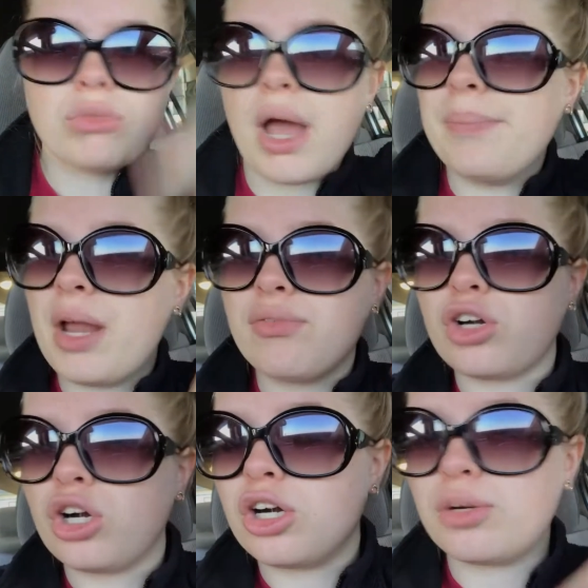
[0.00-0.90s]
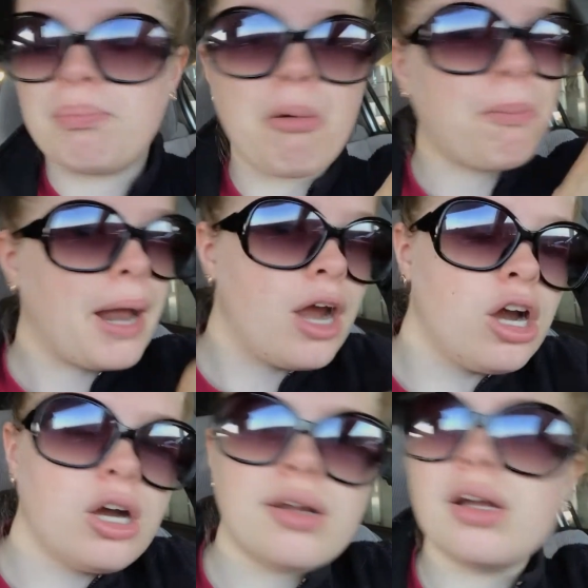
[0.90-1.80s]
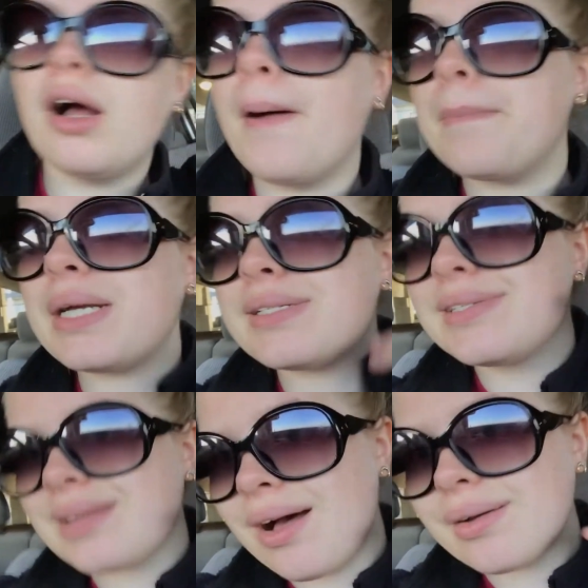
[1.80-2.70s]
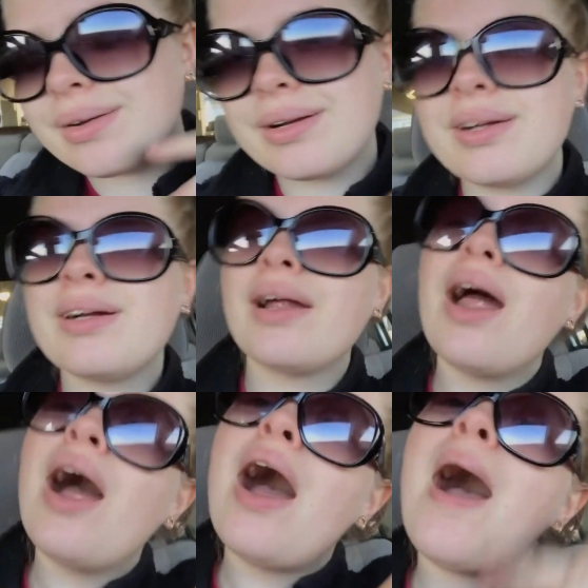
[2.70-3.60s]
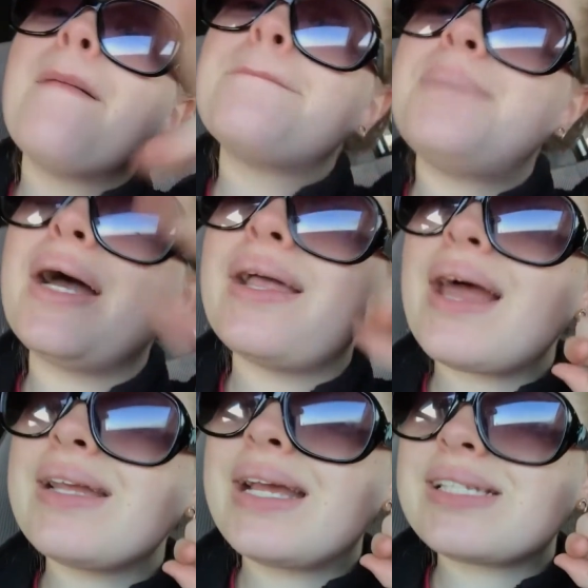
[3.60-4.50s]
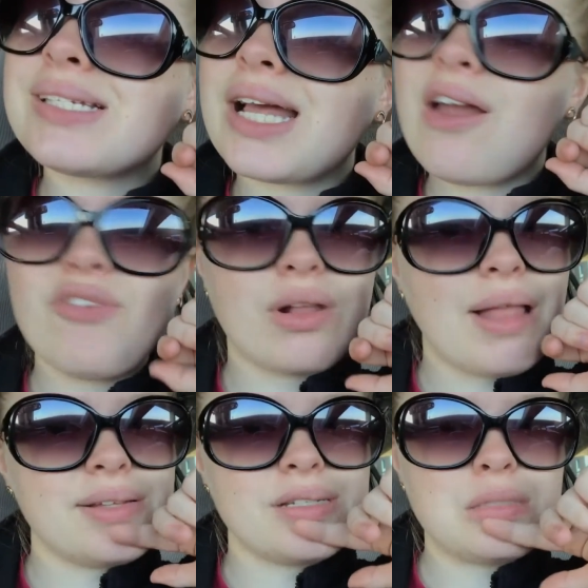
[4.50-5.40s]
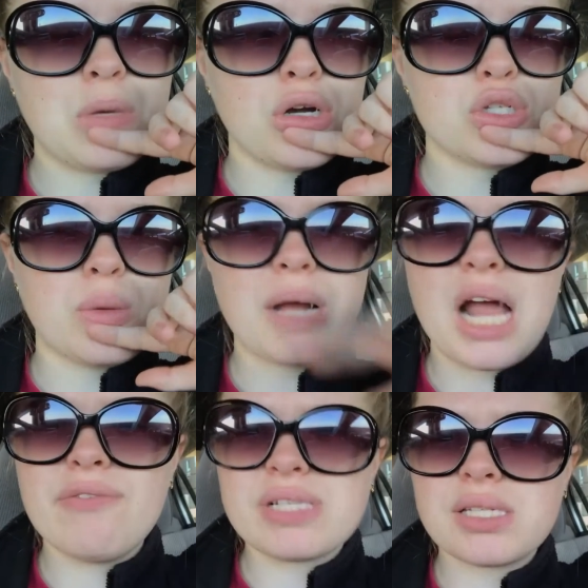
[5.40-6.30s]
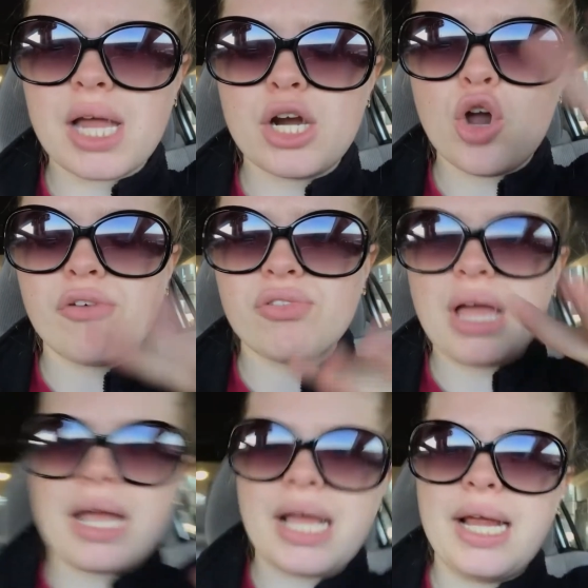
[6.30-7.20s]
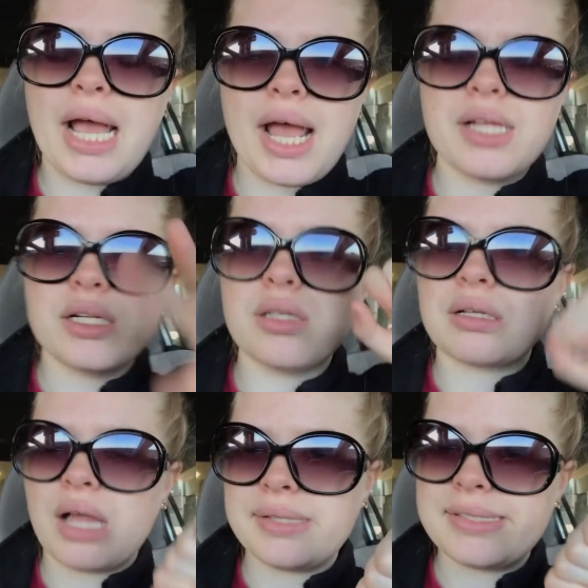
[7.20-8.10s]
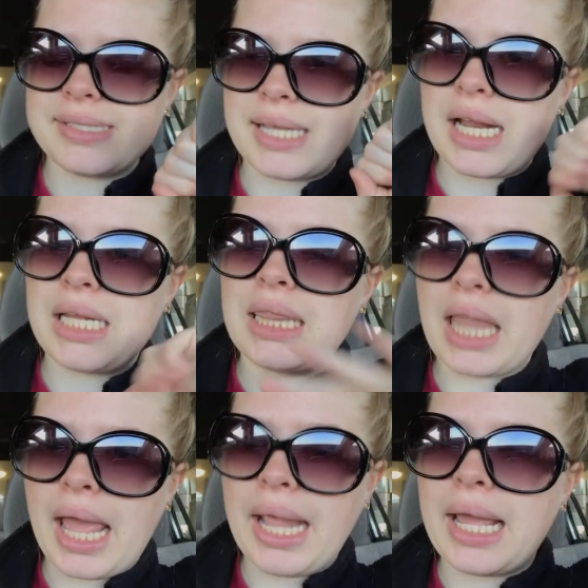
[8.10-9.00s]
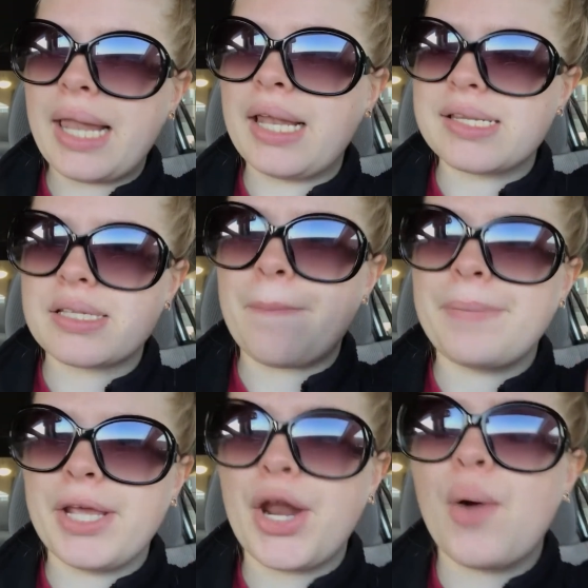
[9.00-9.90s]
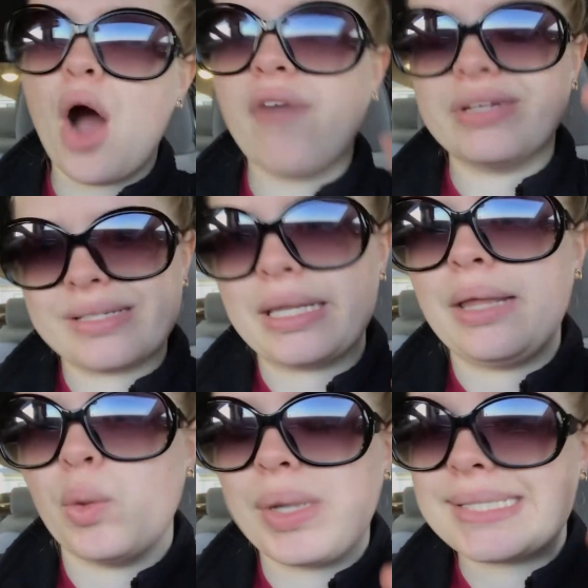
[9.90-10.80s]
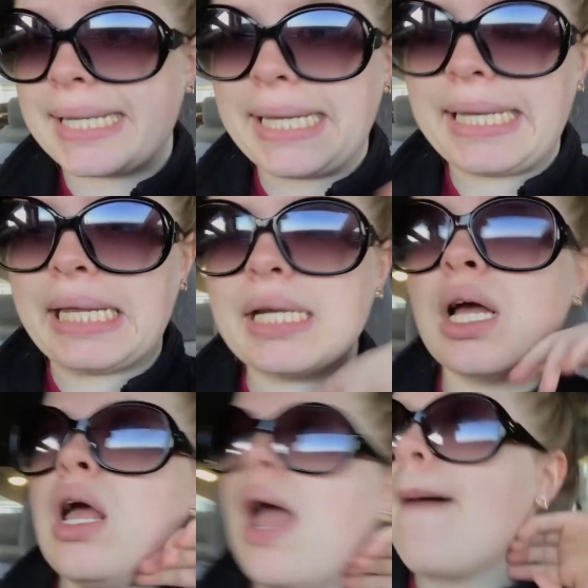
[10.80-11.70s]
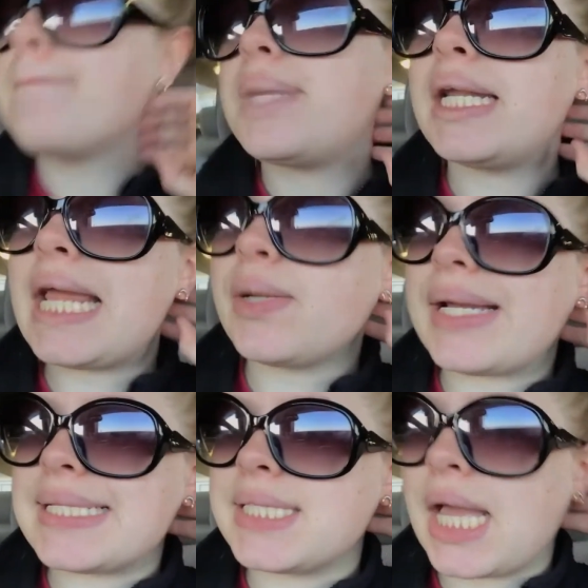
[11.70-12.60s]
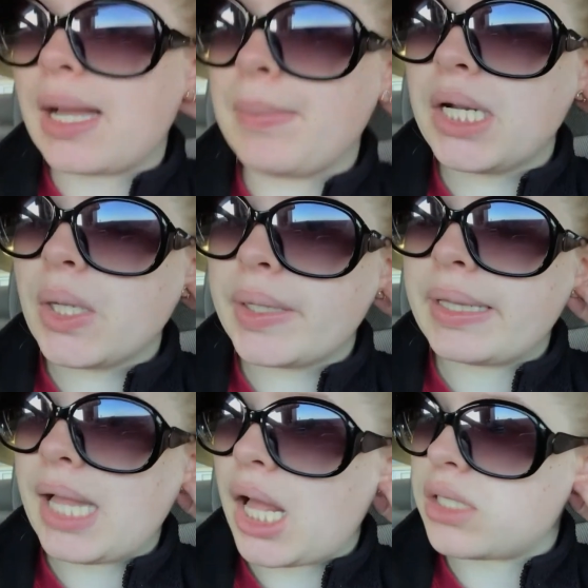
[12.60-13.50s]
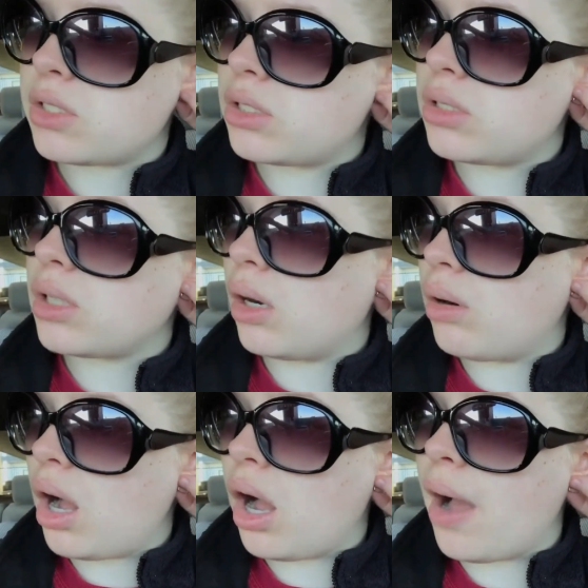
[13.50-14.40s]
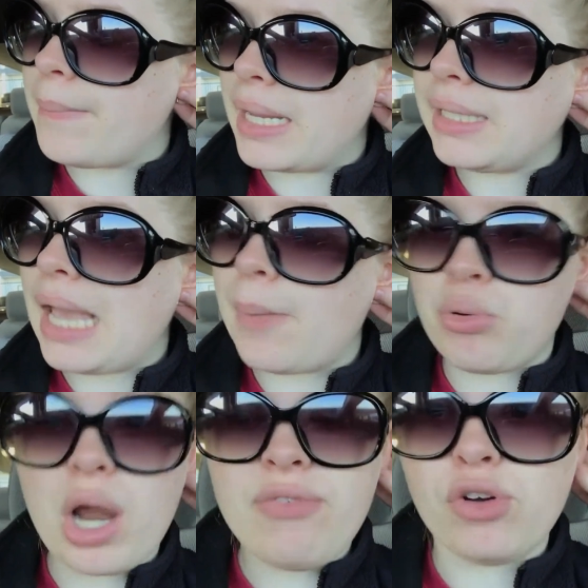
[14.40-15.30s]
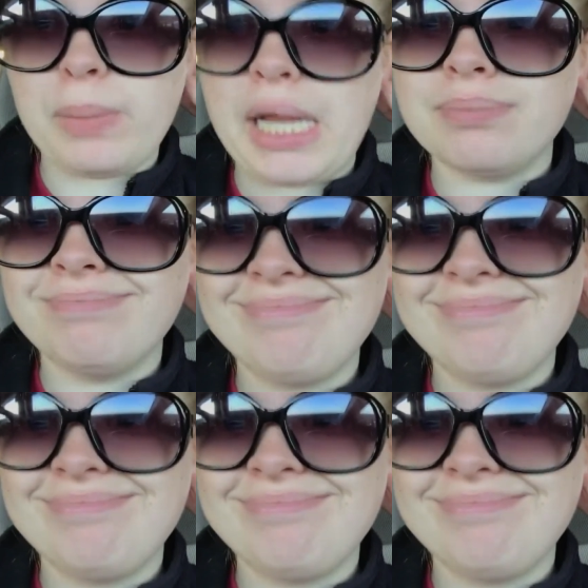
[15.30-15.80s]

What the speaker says: I'm never prepared. I suck. But I get to sign up for classes tomorrow, so I'm kind of excited. Hopefully I can get the classes that I like and some, you know, obviously the ones that I need. But anyways, yeah, I'm gonna go to class. So, yeah, pray for me.